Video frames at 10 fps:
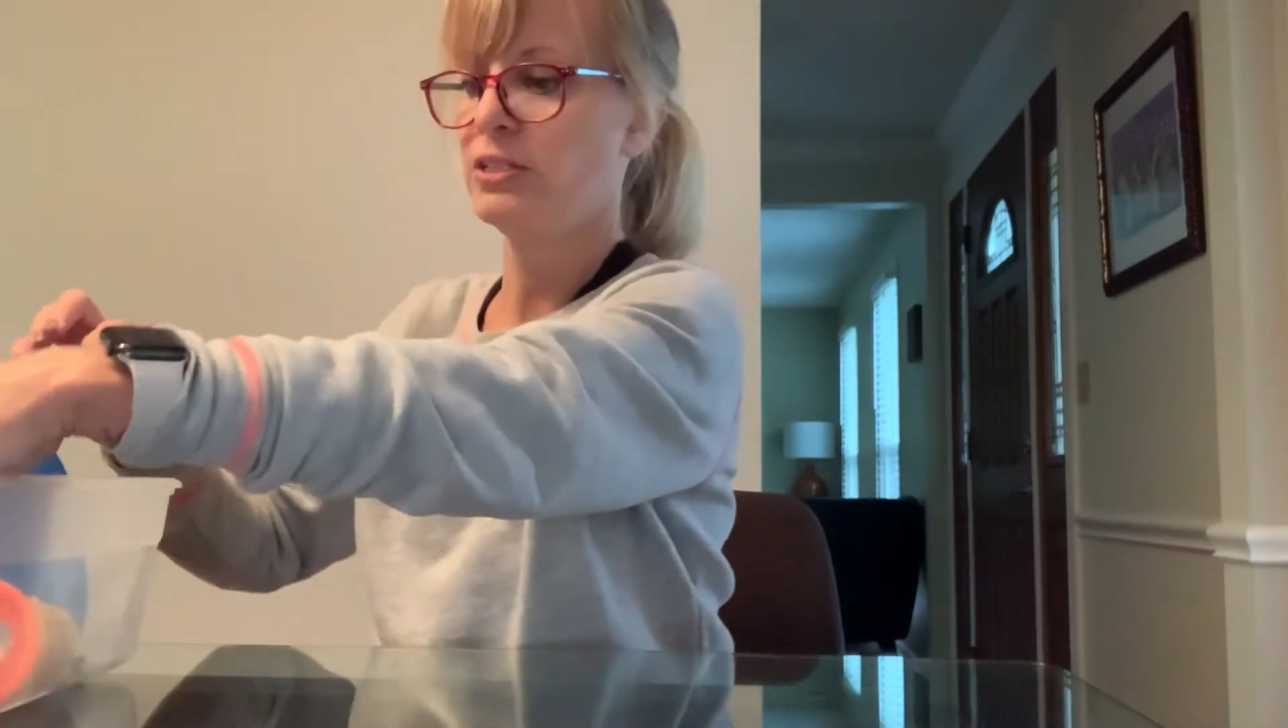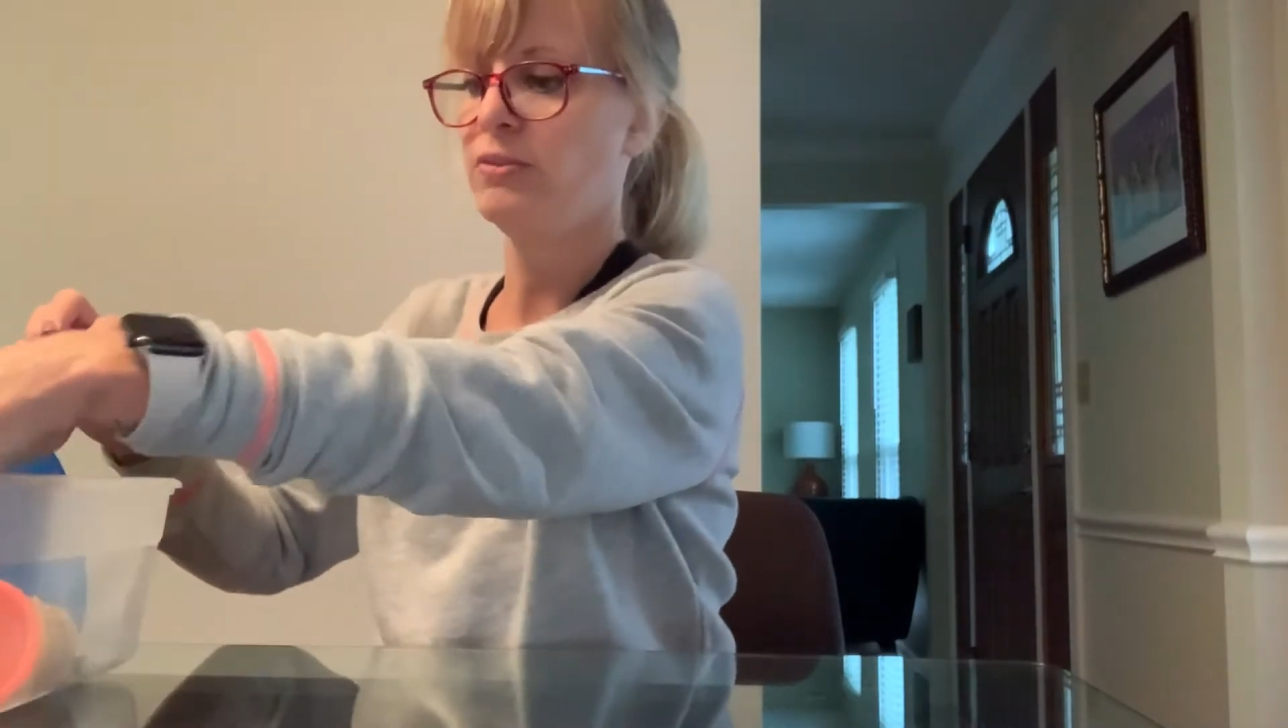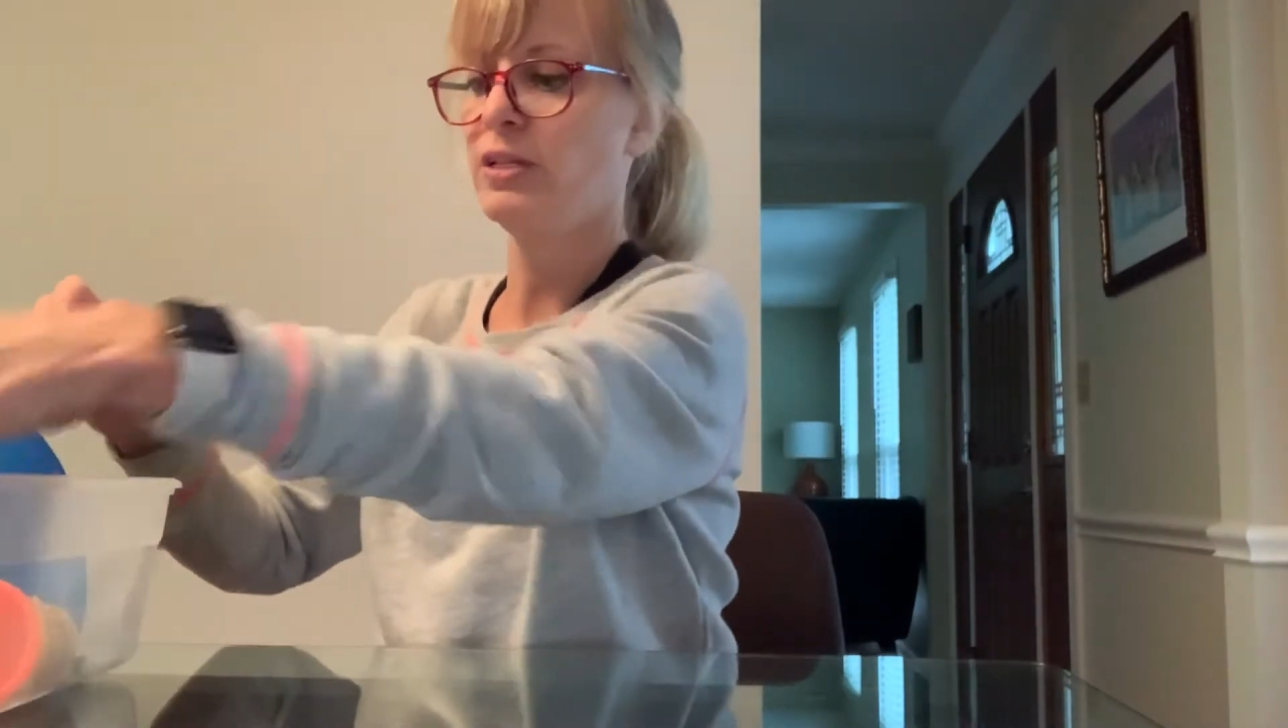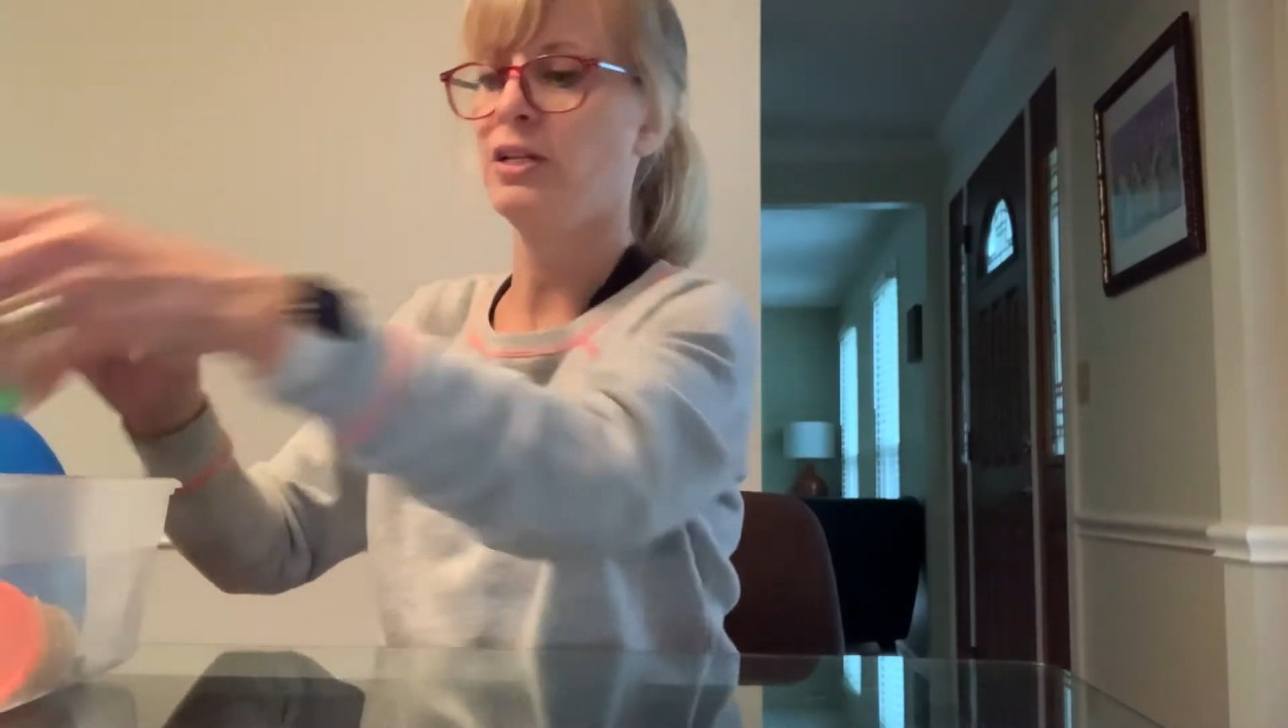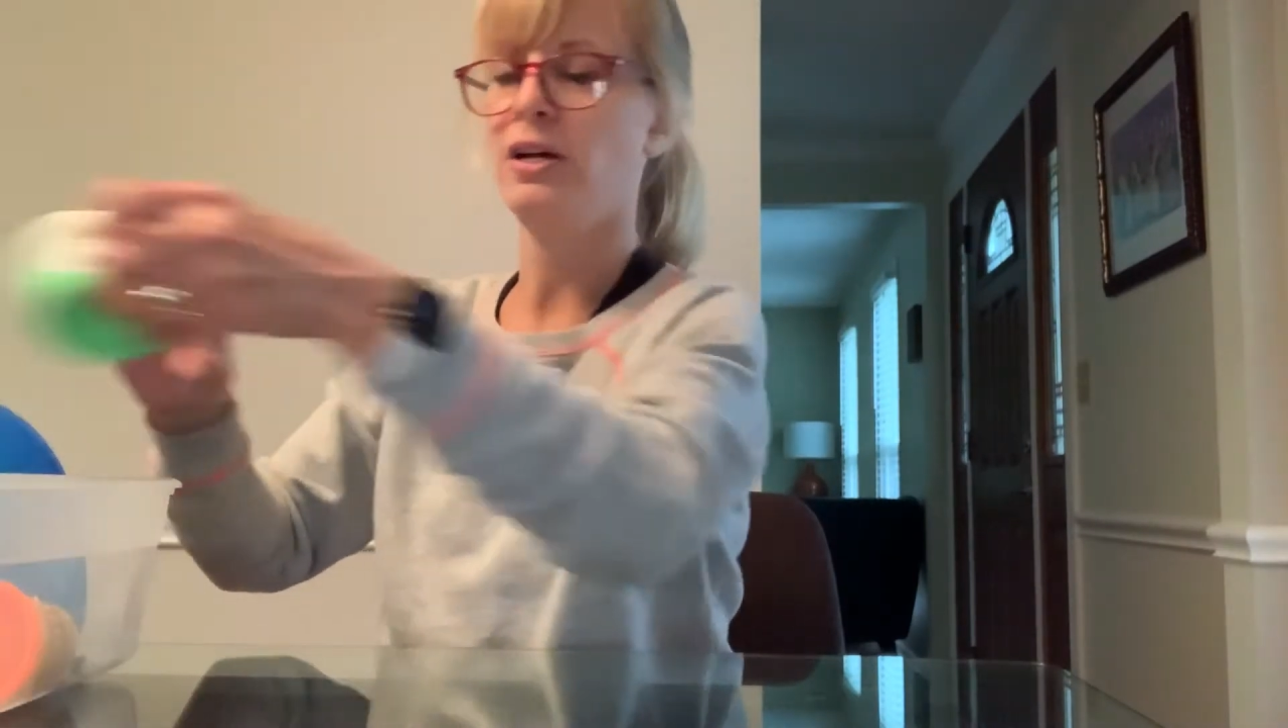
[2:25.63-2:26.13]
we
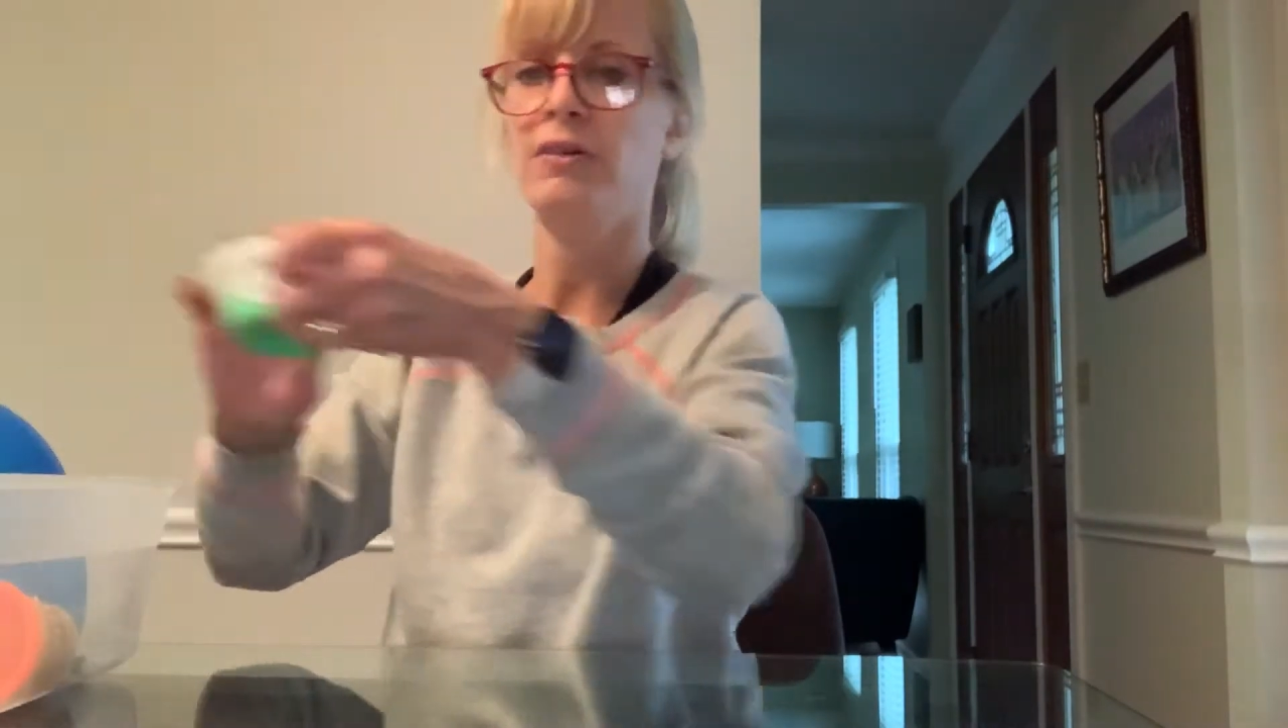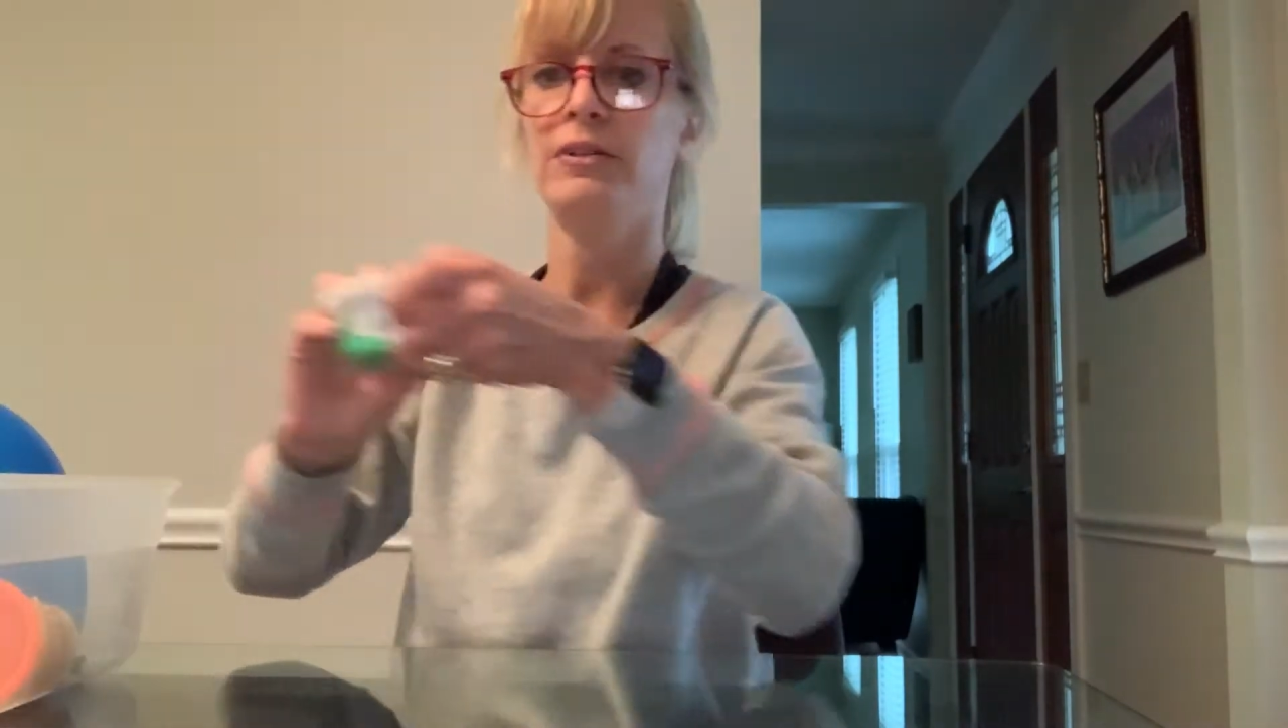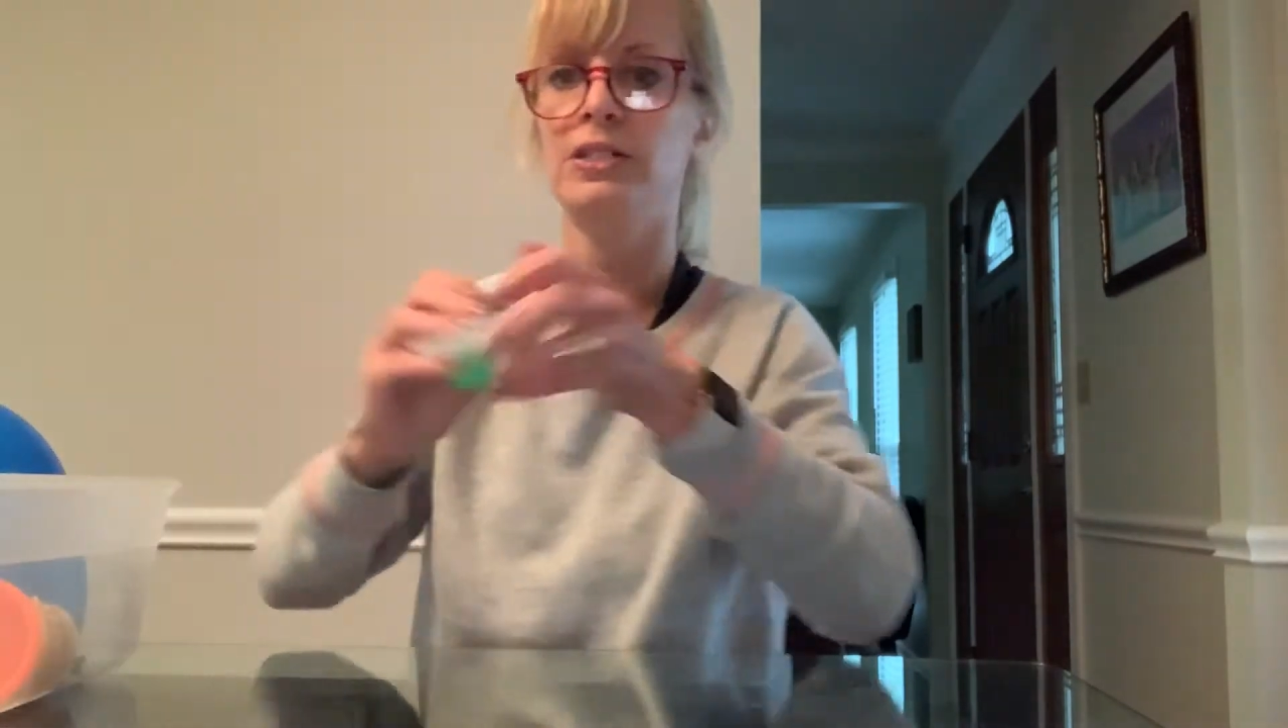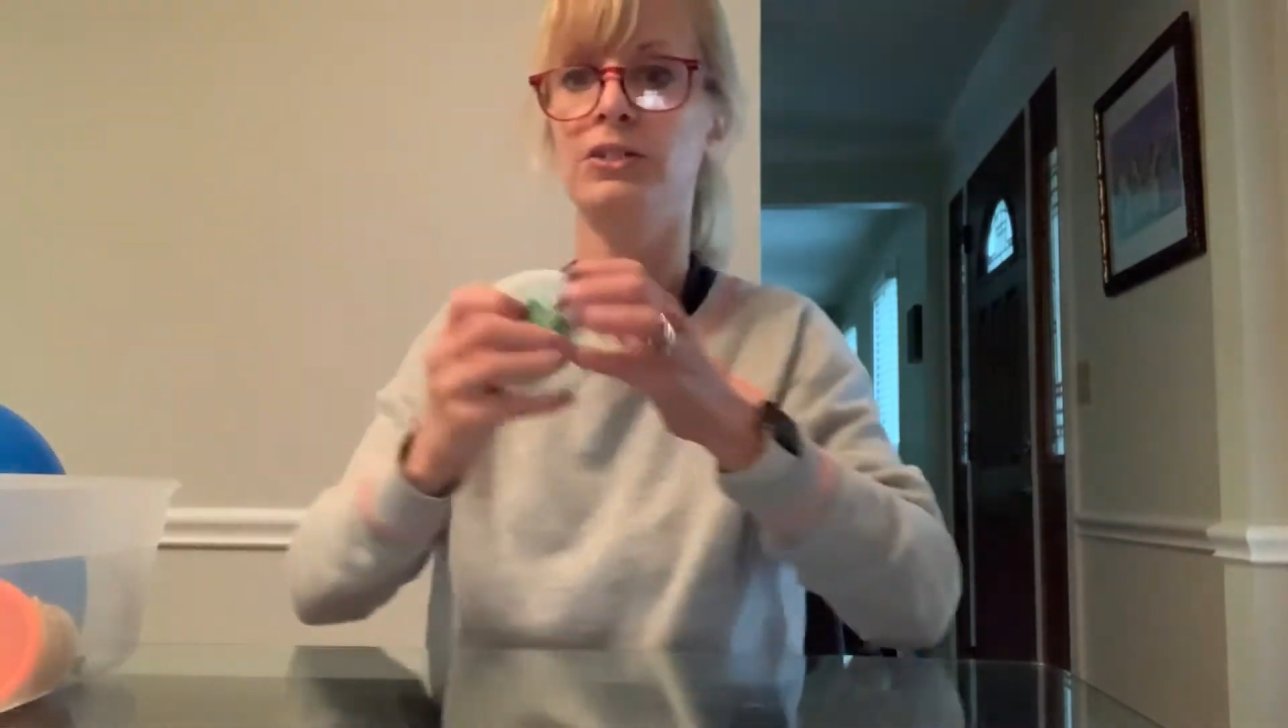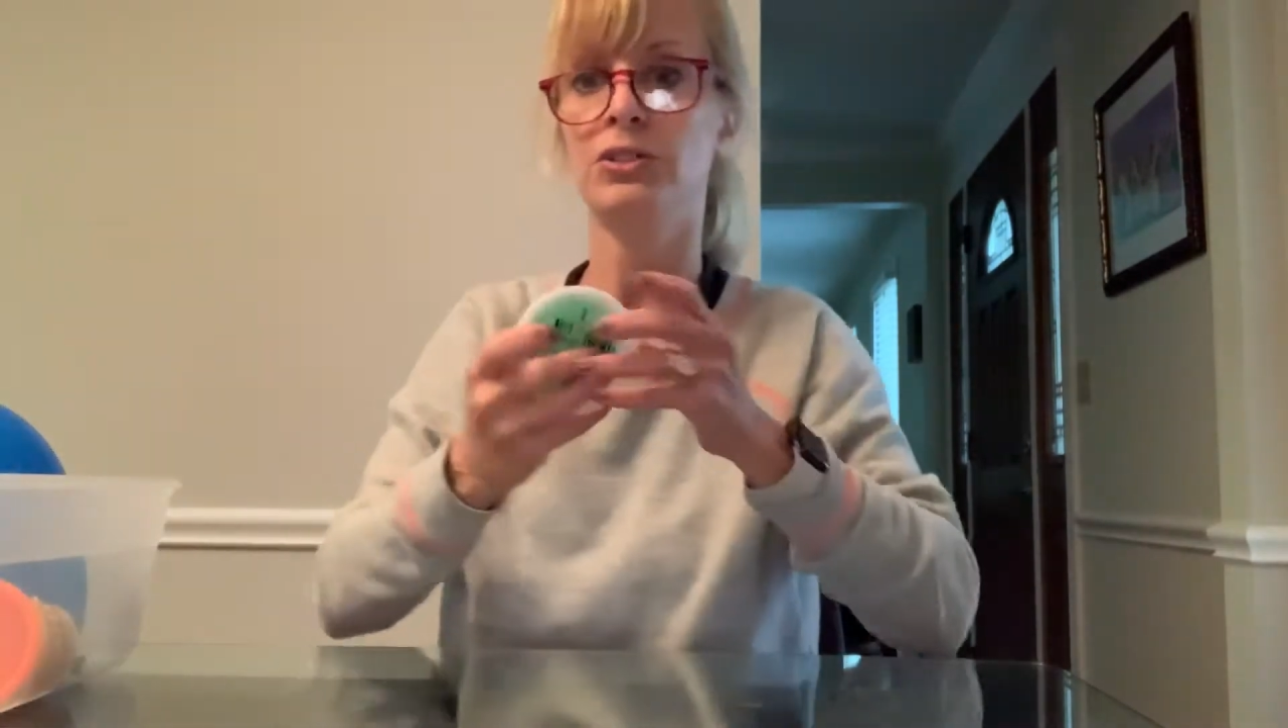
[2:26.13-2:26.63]
can
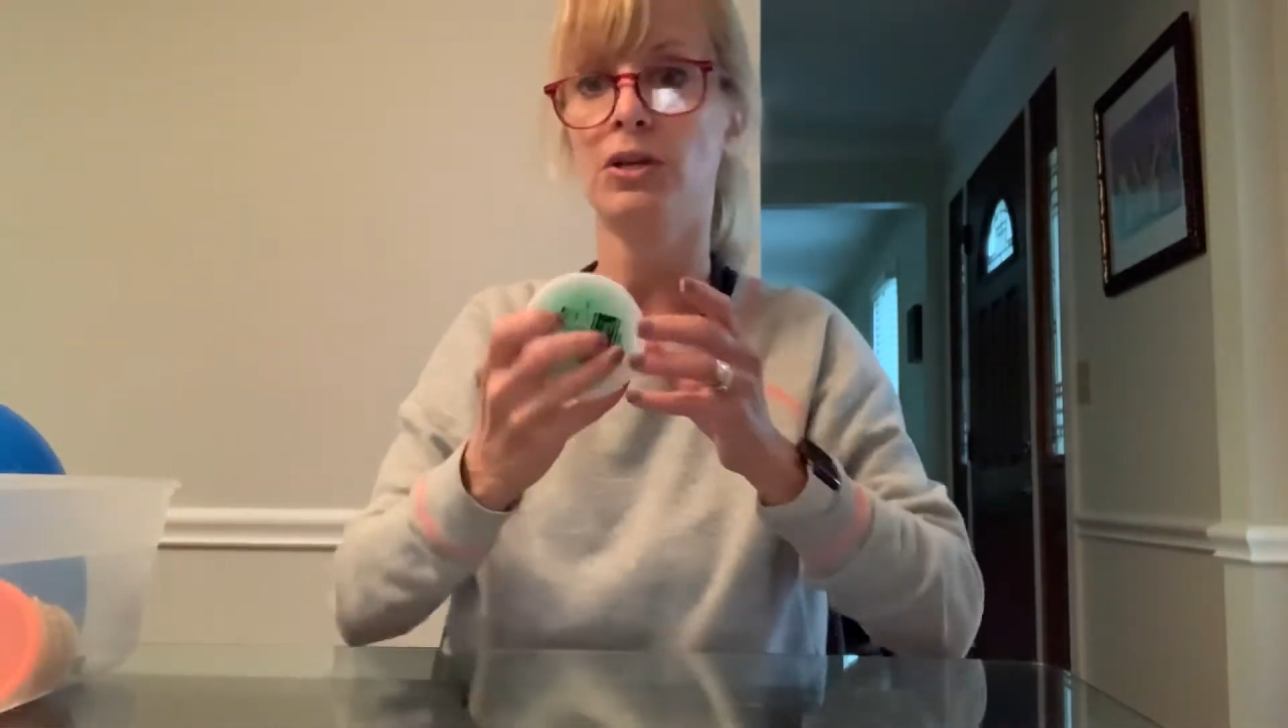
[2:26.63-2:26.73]
always use